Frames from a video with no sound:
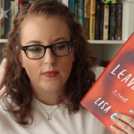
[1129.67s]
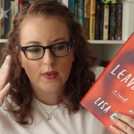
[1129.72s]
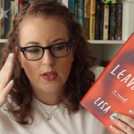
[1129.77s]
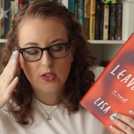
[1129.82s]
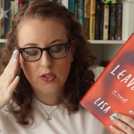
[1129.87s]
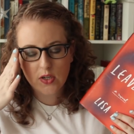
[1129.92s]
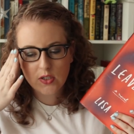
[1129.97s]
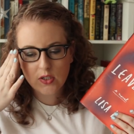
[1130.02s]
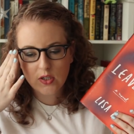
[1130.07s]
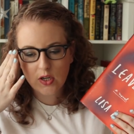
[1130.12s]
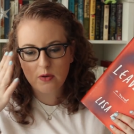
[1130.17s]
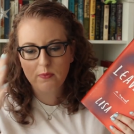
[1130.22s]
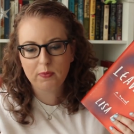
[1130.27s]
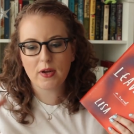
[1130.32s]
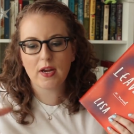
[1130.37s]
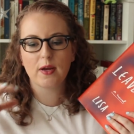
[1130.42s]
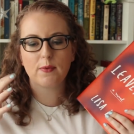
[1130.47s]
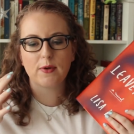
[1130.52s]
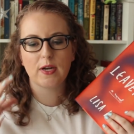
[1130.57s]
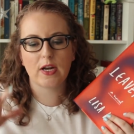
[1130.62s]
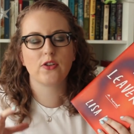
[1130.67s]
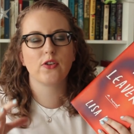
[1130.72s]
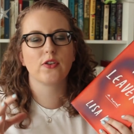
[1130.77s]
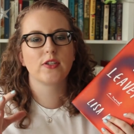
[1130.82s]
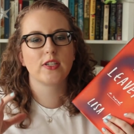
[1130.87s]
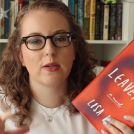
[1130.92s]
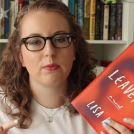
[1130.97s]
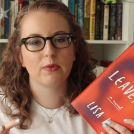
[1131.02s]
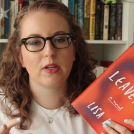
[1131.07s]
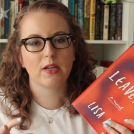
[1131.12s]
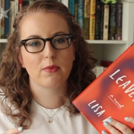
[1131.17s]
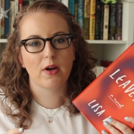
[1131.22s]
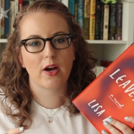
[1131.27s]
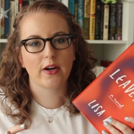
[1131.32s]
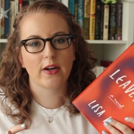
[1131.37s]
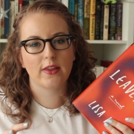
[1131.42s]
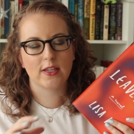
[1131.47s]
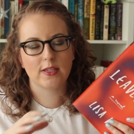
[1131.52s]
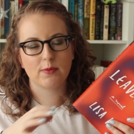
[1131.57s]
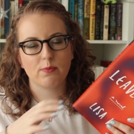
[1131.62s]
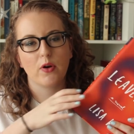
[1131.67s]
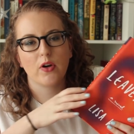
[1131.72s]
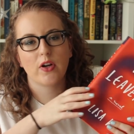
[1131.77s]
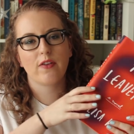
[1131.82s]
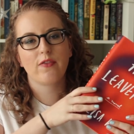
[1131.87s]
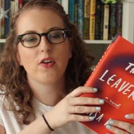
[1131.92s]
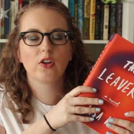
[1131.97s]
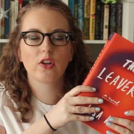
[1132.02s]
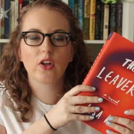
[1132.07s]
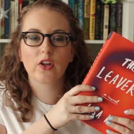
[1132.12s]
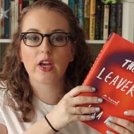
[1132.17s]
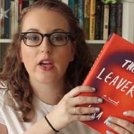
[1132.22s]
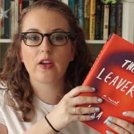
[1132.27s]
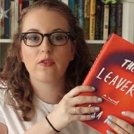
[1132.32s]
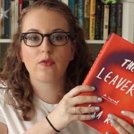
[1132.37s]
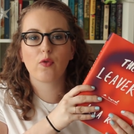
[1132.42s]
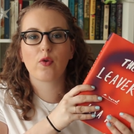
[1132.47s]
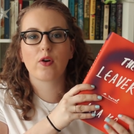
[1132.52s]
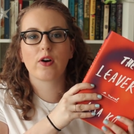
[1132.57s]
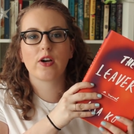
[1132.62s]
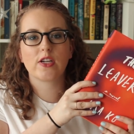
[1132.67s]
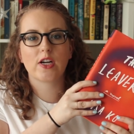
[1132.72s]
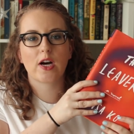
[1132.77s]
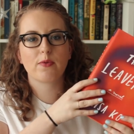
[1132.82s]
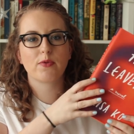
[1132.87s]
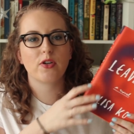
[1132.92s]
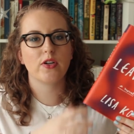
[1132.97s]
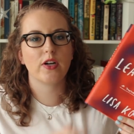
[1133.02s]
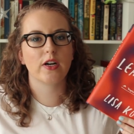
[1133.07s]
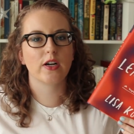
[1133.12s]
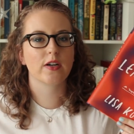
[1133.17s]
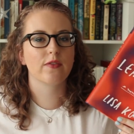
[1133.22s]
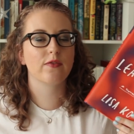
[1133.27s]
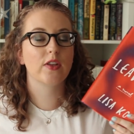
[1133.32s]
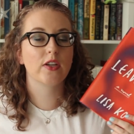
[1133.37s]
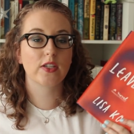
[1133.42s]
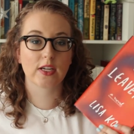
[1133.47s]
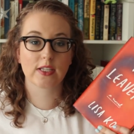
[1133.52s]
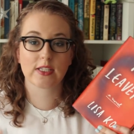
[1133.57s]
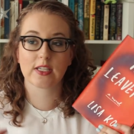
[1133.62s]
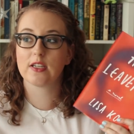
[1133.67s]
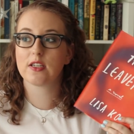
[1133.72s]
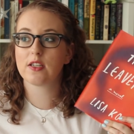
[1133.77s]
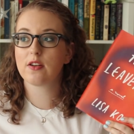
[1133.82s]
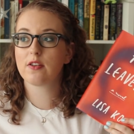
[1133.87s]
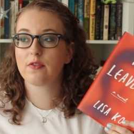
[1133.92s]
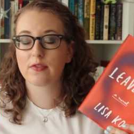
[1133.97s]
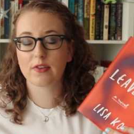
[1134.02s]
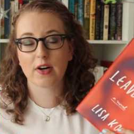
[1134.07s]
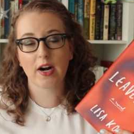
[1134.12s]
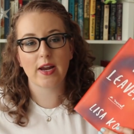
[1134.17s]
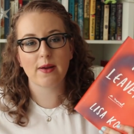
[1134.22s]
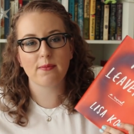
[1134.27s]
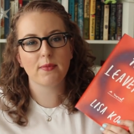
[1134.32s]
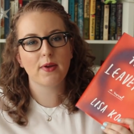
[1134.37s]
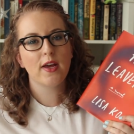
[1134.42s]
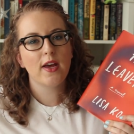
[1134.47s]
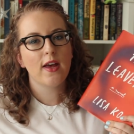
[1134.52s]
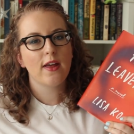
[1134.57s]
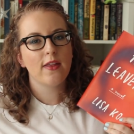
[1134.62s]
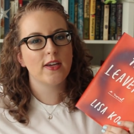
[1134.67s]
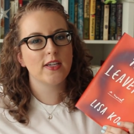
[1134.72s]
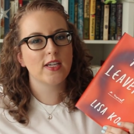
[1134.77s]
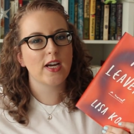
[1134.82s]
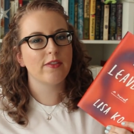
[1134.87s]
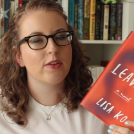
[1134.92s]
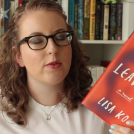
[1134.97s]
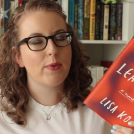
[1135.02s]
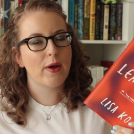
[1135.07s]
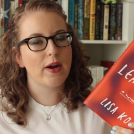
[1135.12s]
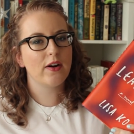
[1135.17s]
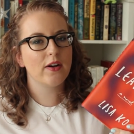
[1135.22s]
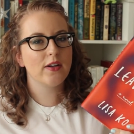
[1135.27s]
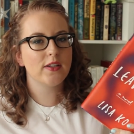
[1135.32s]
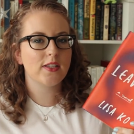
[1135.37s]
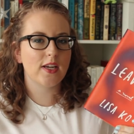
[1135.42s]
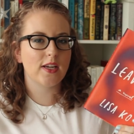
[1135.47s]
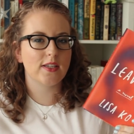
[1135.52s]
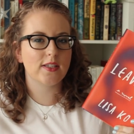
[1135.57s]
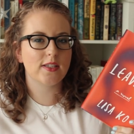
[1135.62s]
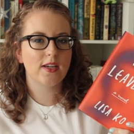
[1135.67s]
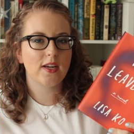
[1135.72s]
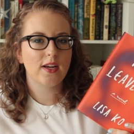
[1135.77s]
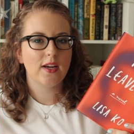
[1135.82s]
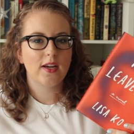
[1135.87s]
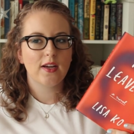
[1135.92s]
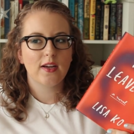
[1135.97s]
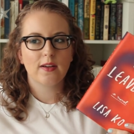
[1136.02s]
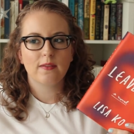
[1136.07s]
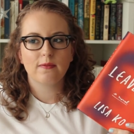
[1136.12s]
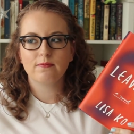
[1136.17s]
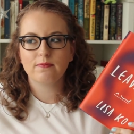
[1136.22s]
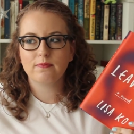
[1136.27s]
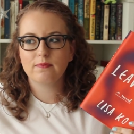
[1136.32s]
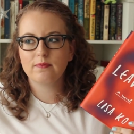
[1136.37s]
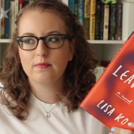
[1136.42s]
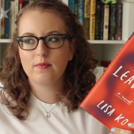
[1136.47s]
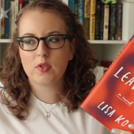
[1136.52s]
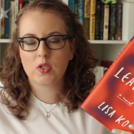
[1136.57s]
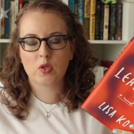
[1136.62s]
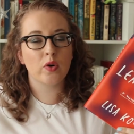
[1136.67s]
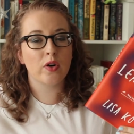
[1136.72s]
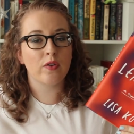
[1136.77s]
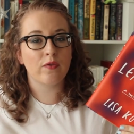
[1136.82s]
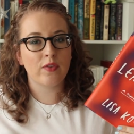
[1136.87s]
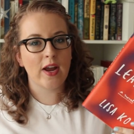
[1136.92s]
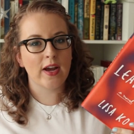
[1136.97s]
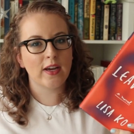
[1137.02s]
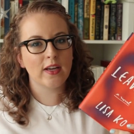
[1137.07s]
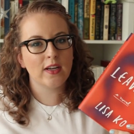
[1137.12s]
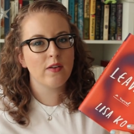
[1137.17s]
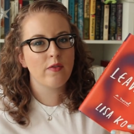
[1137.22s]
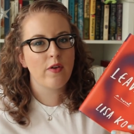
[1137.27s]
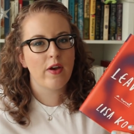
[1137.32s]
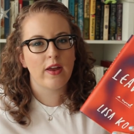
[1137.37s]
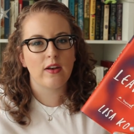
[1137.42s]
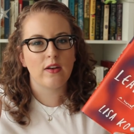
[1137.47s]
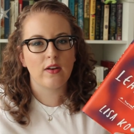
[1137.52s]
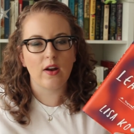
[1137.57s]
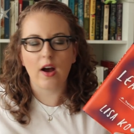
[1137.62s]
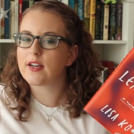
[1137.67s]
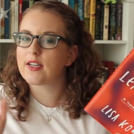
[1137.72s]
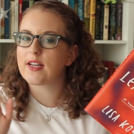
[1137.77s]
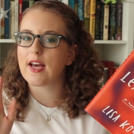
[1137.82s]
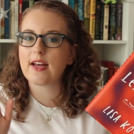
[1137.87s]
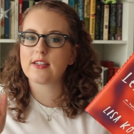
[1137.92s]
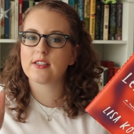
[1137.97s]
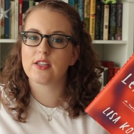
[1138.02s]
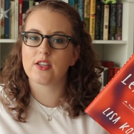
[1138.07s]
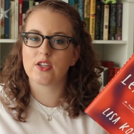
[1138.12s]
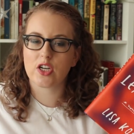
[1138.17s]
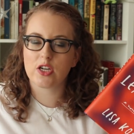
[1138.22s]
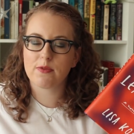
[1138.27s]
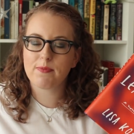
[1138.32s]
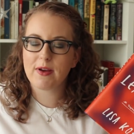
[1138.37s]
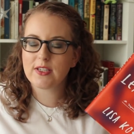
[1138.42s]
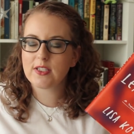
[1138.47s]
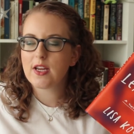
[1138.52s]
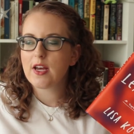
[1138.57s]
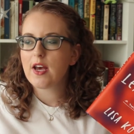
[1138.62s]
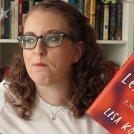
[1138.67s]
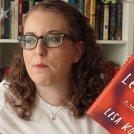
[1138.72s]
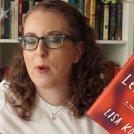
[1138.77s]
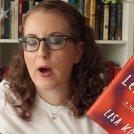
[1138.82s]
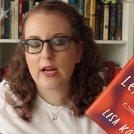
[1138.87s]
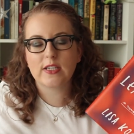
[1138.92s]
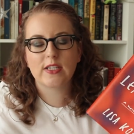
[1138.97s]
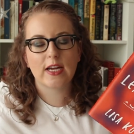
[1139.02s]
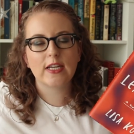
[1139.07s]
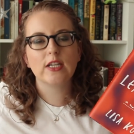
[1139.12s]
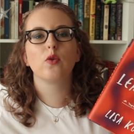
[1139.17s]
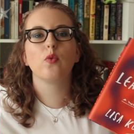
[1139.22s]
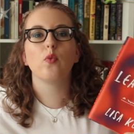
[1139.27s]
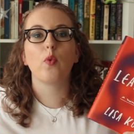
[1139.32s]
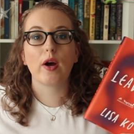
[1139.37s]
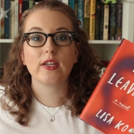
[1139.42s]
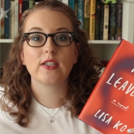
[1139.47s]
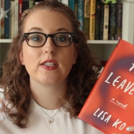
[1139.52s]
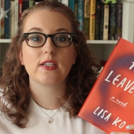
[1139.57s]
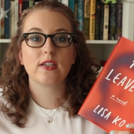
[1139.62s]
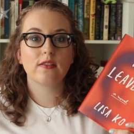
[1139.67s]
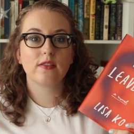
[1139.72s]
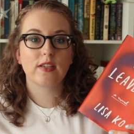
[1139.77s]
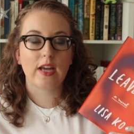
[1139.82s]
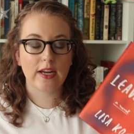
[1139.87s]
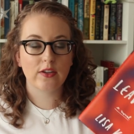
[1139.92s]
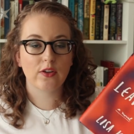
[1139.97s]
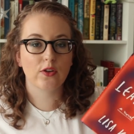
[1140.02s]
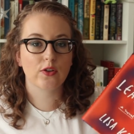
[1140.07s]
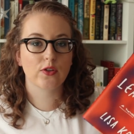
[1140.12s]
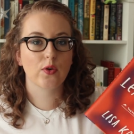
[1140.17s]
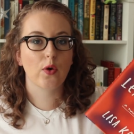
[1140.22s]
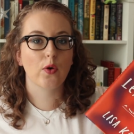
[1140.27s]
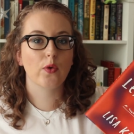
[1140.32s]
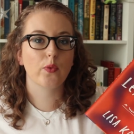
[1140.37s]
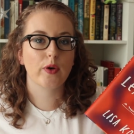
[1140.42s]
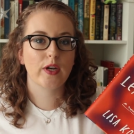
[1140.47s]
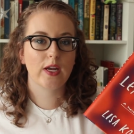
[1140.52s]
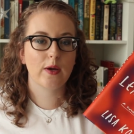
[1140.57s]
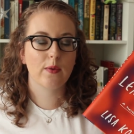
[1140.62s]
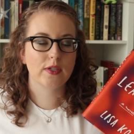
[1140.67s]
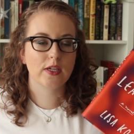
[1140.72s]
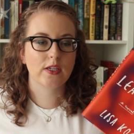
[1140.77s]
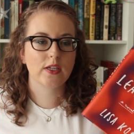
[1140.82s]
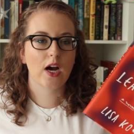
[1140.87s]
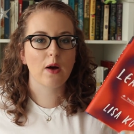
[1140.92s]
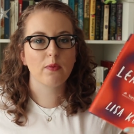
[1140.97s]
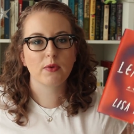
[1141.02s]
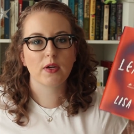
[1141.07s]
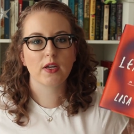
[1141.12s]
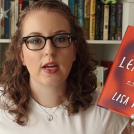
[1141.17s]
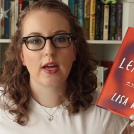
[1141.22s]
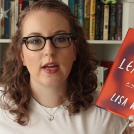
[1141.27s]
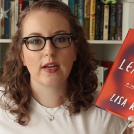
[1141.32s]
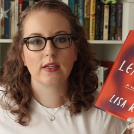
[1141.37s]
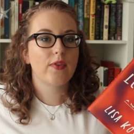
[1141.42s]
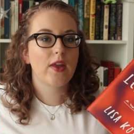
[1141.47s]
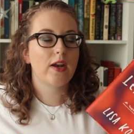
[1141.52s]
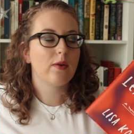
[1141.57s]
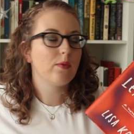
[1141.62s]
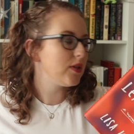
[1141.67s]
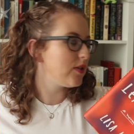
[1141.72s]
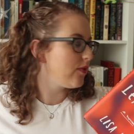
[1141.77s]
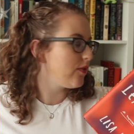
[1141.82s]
So this could be a potential stumbling block in this book if you're looking for an adoption narrative that doesn't frame the adoptive parents as sort of negative and not as legitimate. But Daniel was ten years old when he was adopted, and, and was